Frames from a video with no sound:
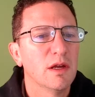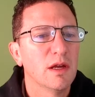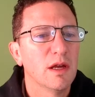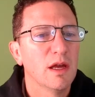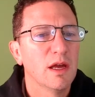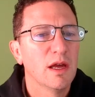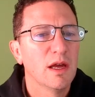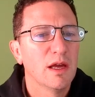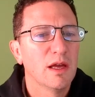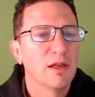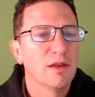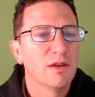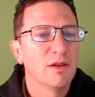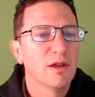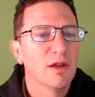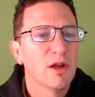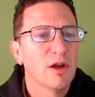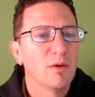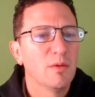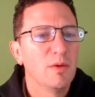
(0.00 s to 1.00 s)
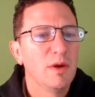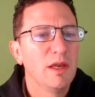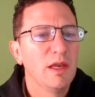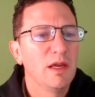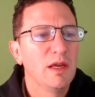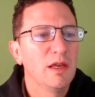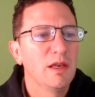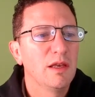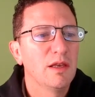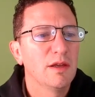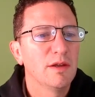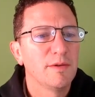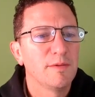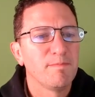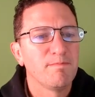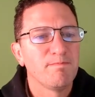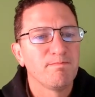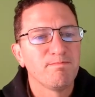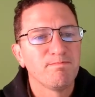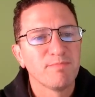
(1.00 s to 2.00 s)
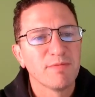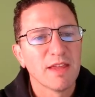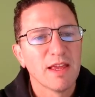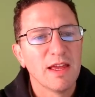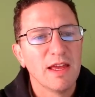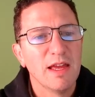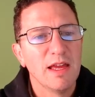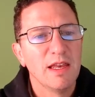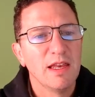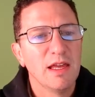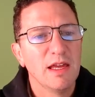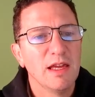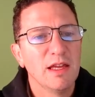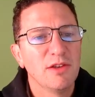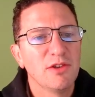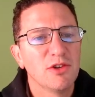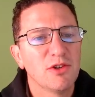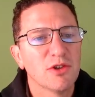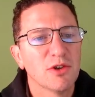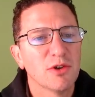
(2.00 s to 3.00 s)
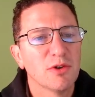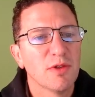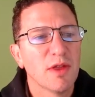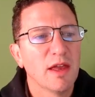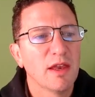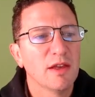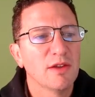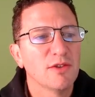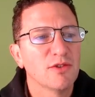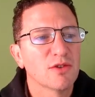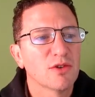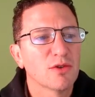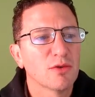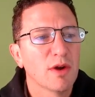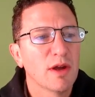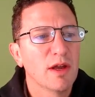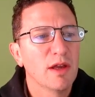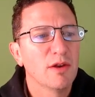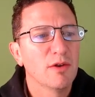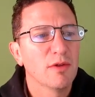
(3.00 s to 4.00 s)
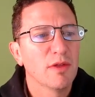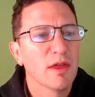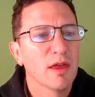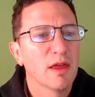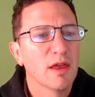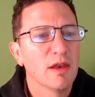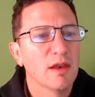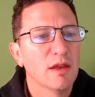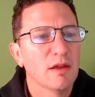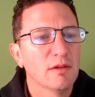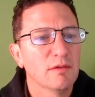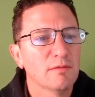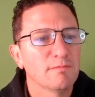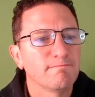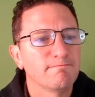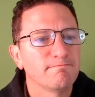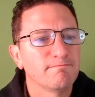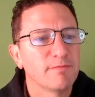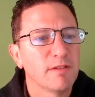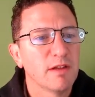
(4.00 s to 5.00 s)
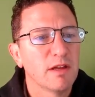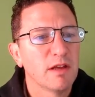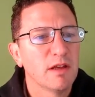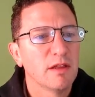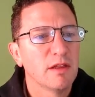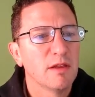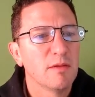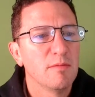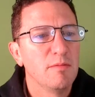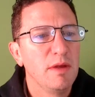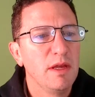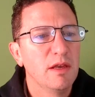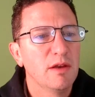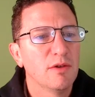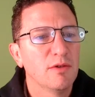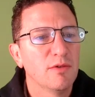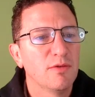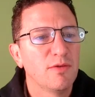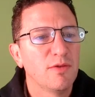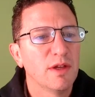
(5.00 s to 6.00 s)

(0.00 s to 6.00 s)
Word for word: and we need an integer that is greater than the mean of